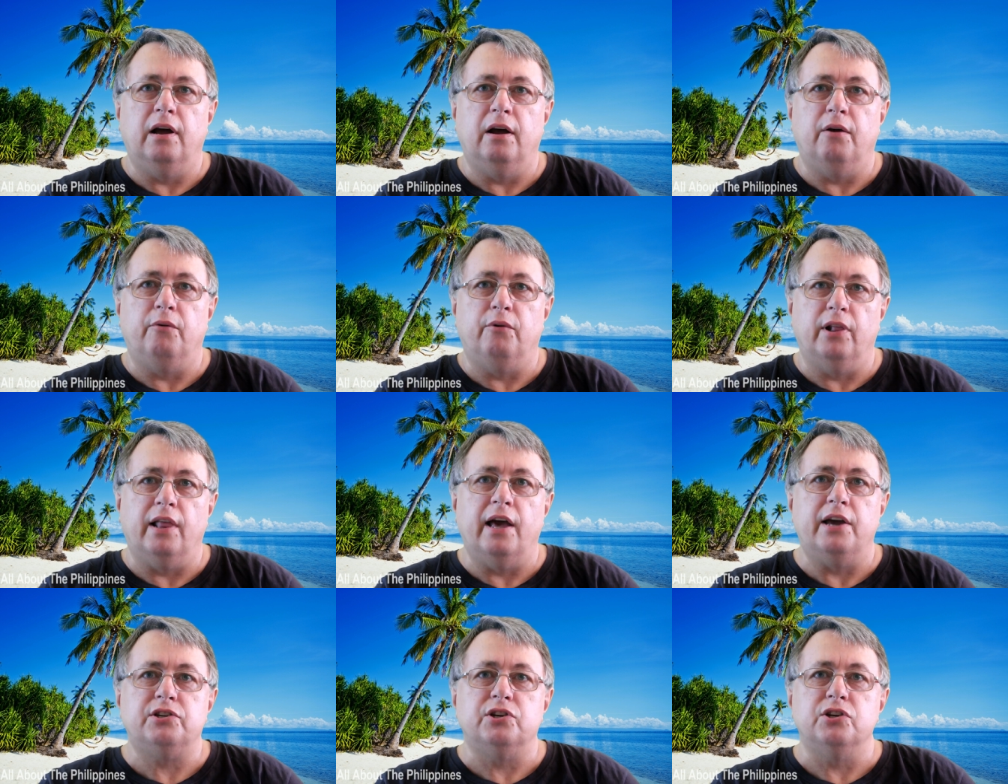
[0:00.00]

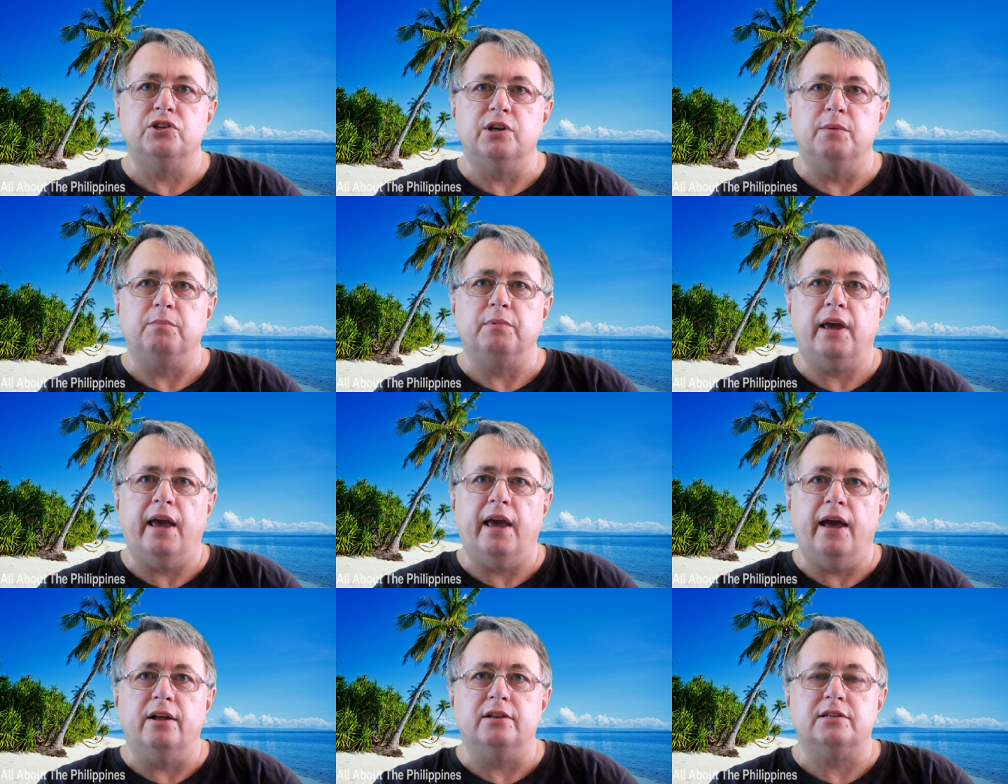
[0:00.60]

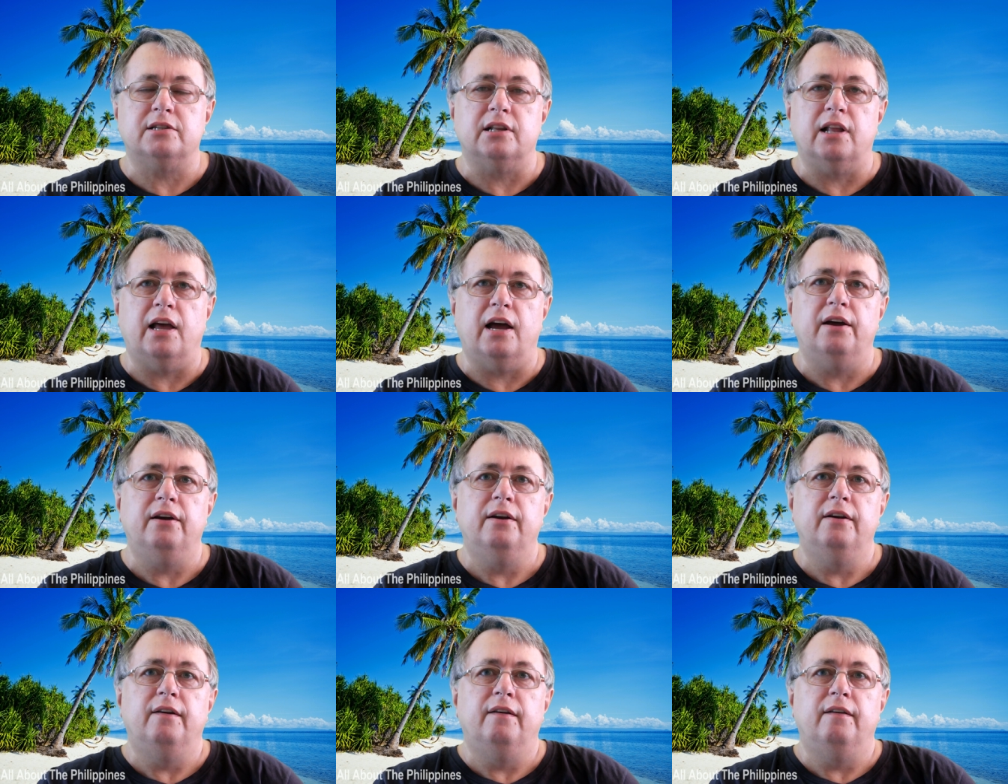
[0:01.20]
relationship
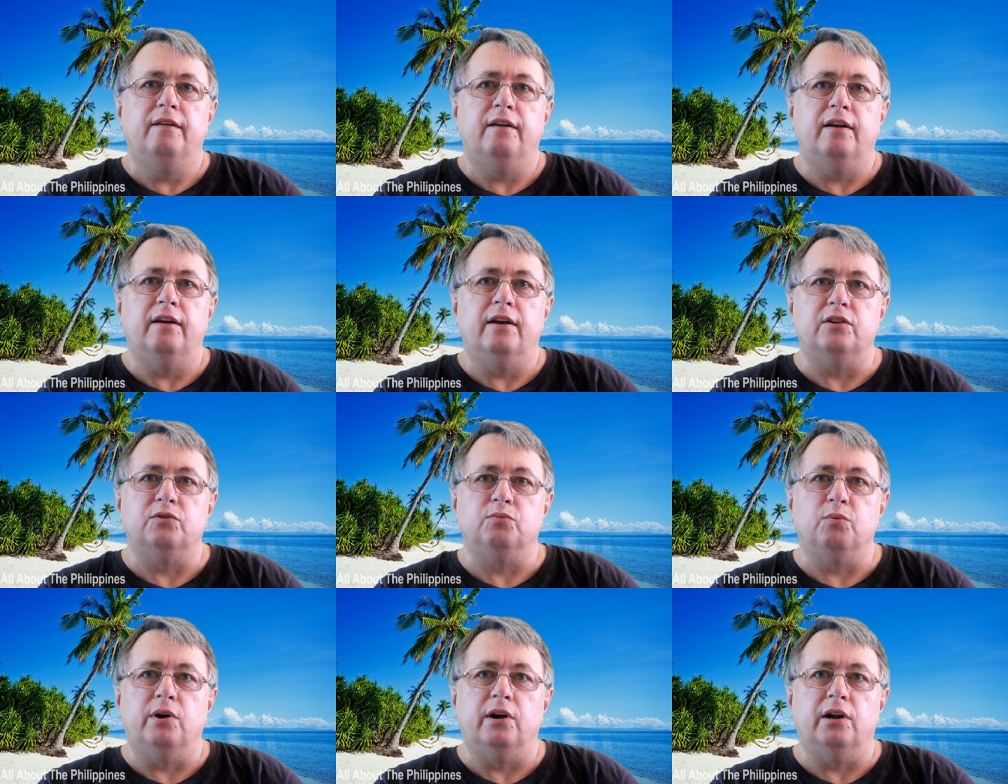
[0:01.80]
counselor,
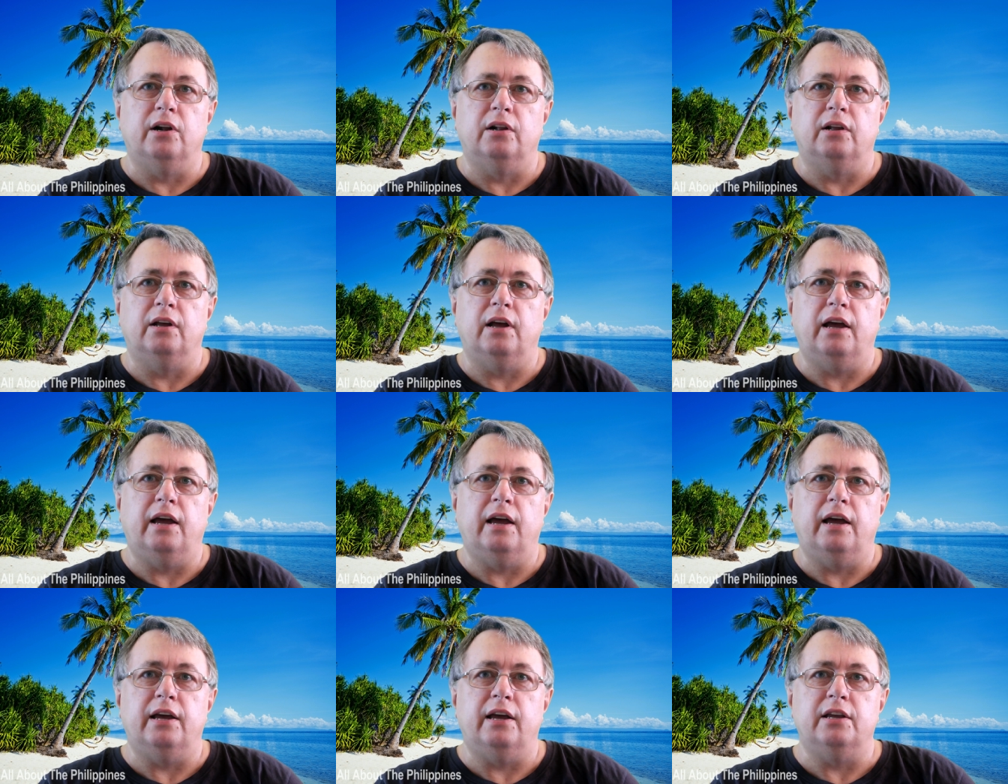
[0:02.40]
as well
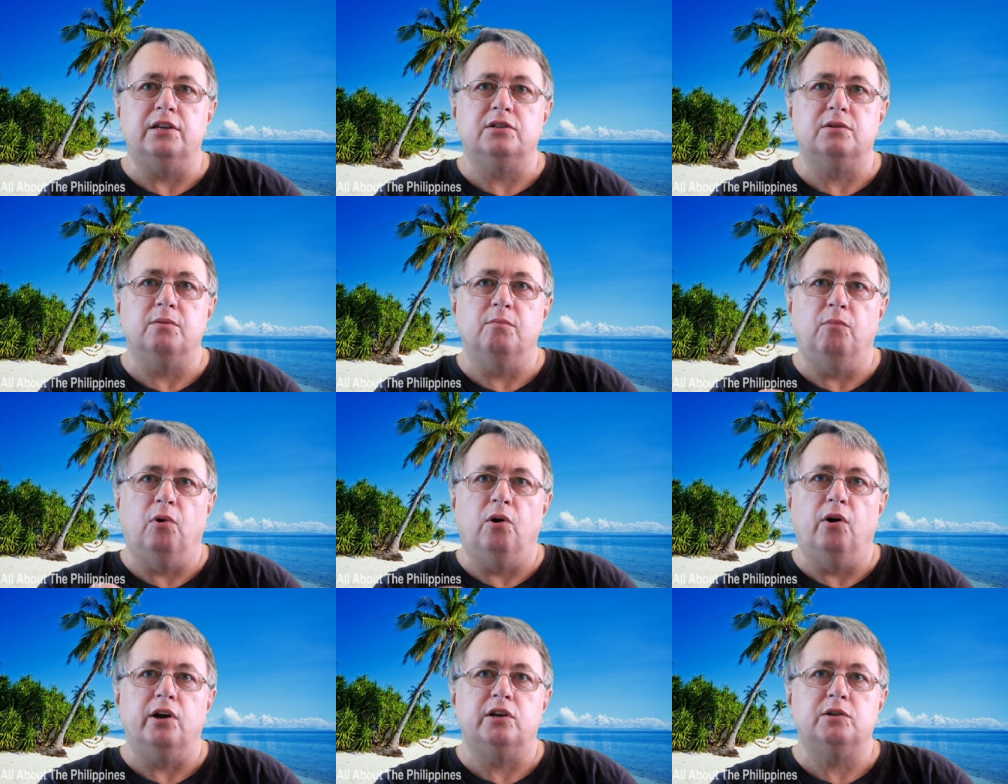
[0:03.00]
as
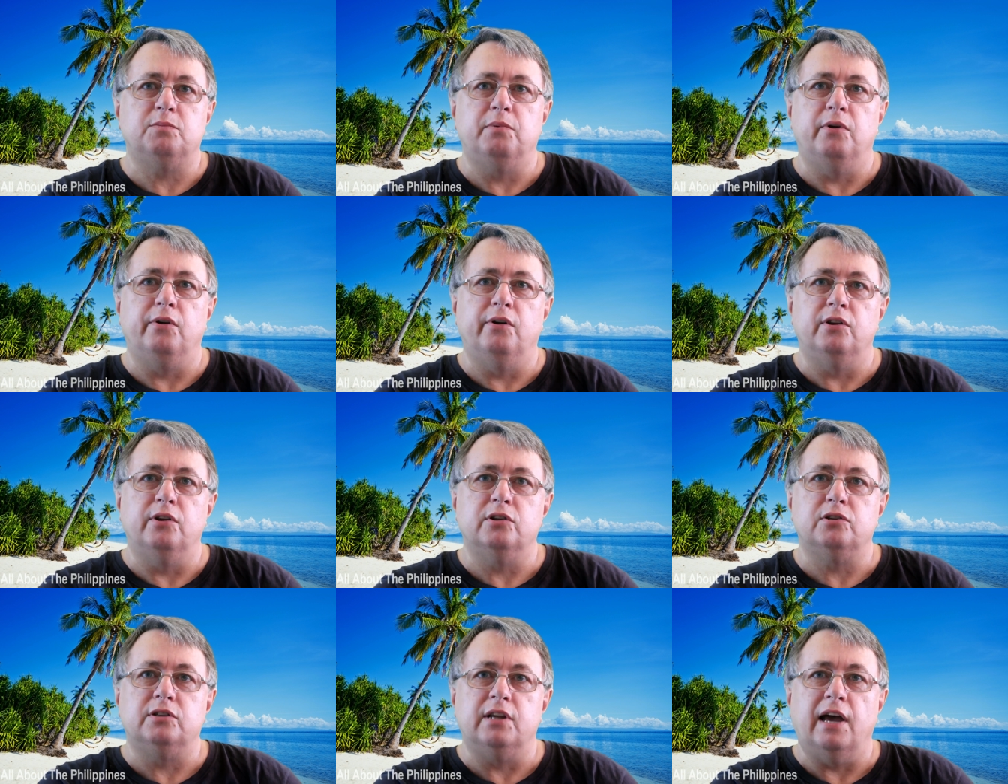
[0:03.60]
my
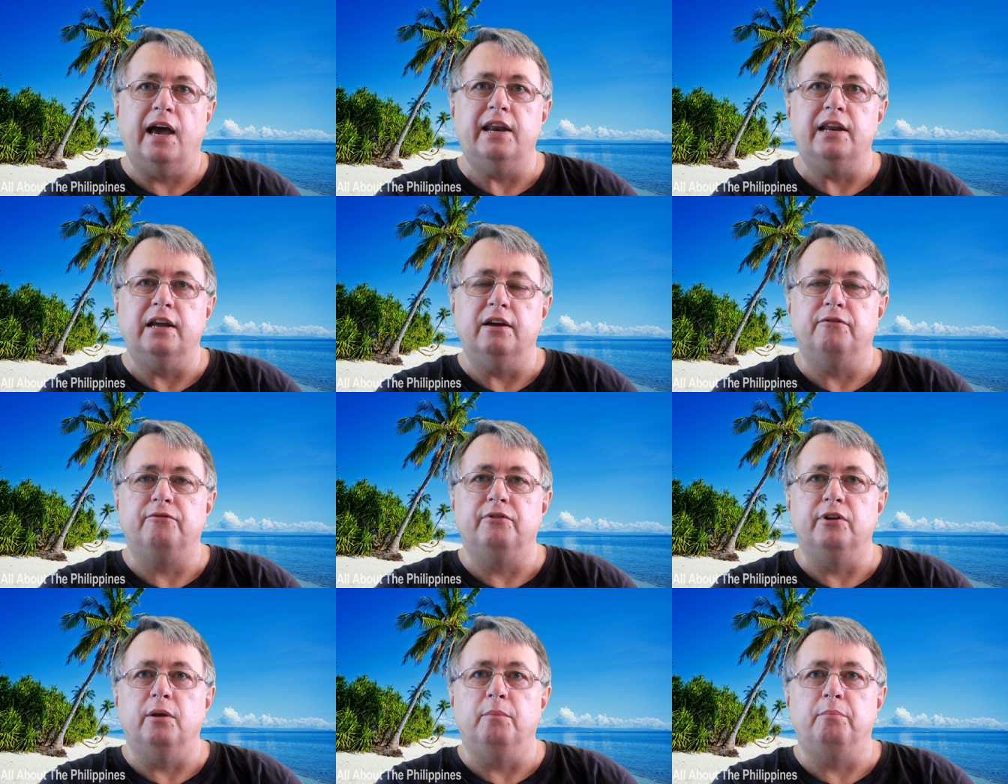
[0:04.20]
experience dating
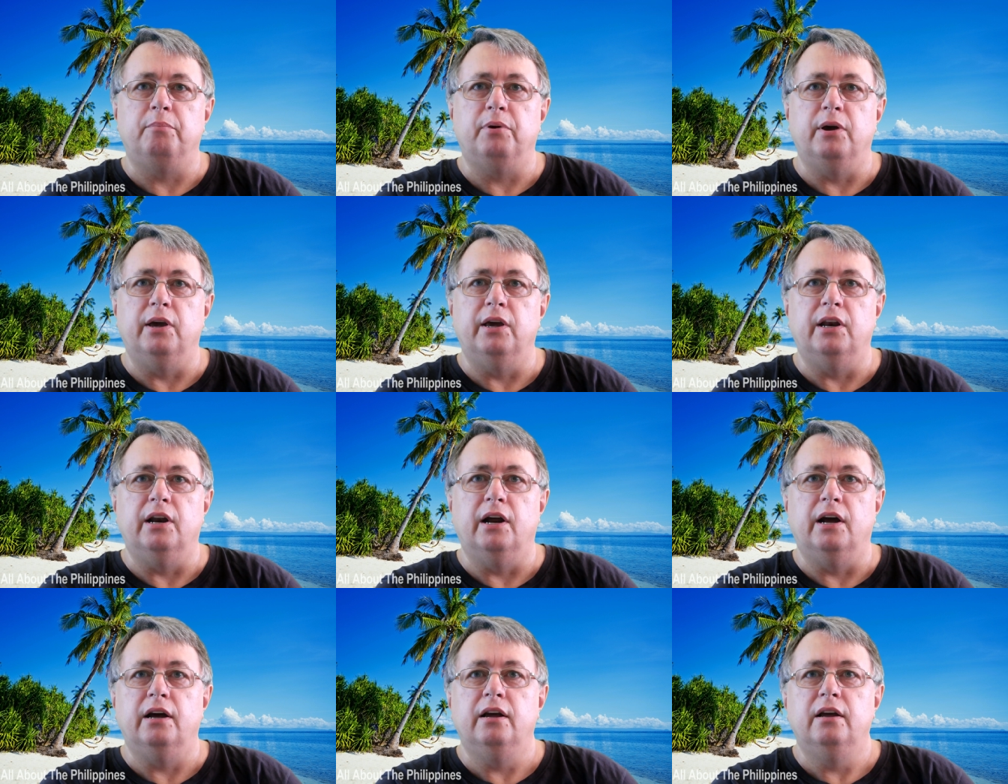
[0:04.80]
a
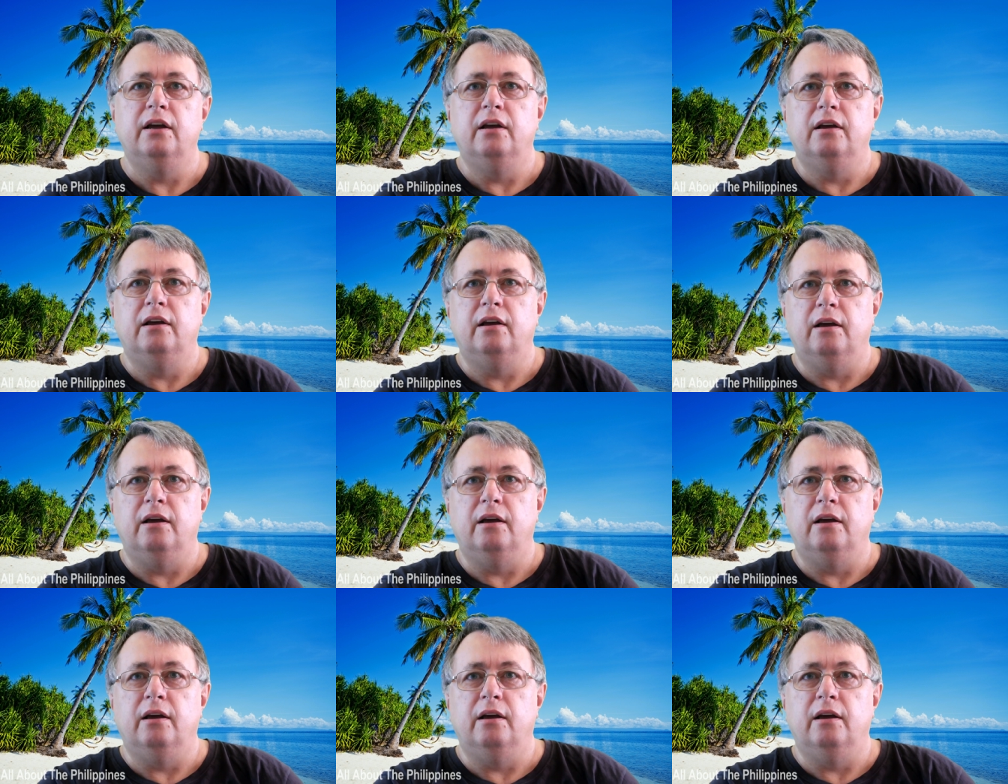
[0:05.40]
Filipina,